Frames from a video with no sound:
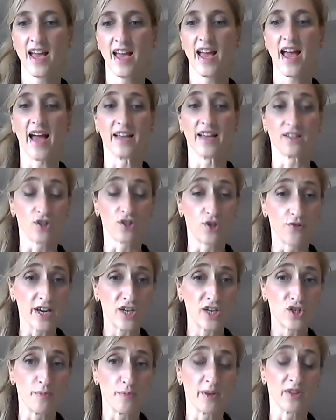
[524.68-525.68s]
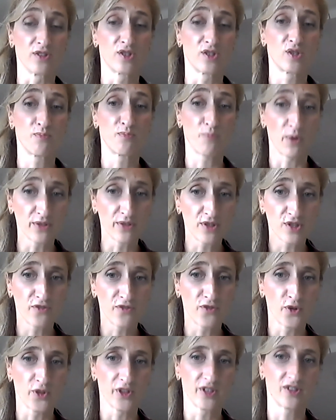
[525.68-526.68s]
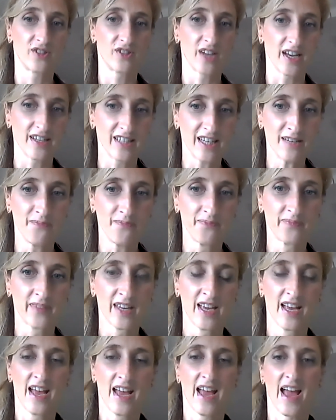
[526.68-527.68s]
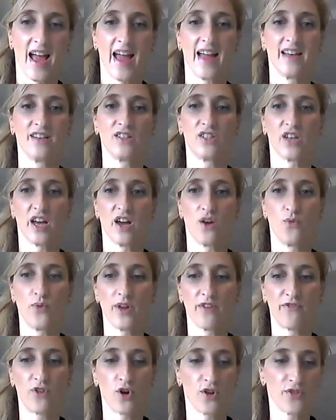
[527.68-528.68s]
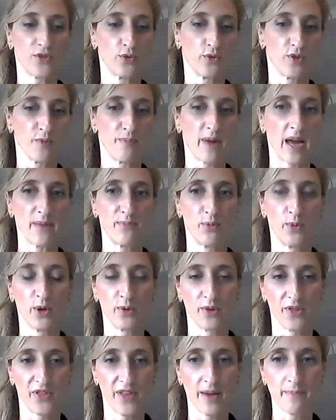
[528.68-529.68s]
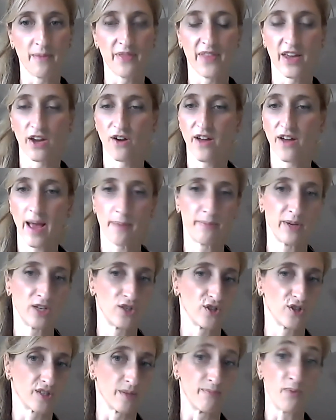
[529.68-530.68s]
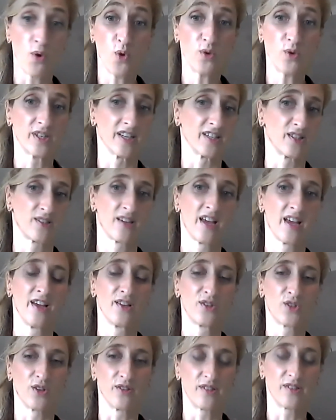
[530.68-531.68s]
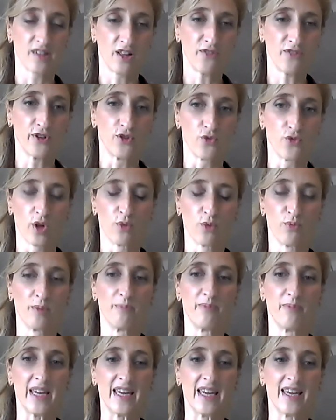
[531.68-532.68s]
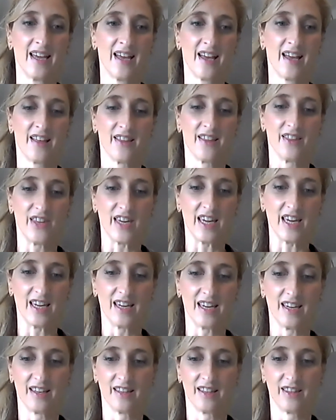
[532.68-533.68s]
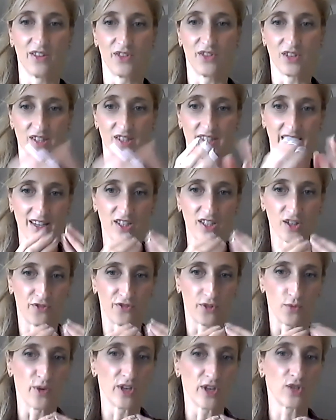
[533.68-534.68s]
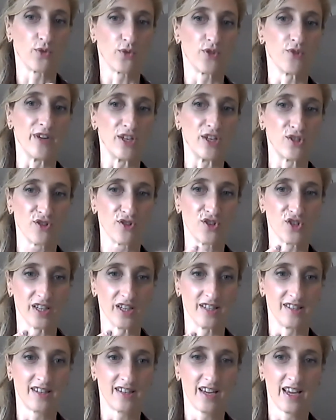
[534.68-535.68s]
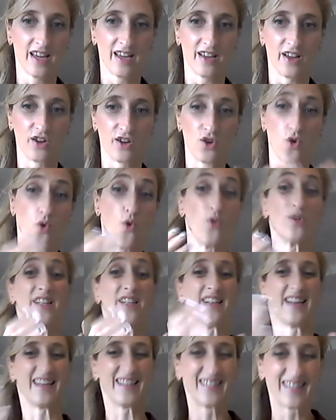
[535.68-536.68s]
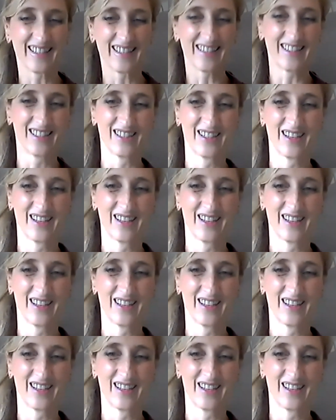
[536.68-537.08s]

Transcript: has agreed to be the sponsor for the study. And we have gone through all the paperwork with them, and they are happy to support us. So Salford Royal will be the centre from which all the research is coordinated.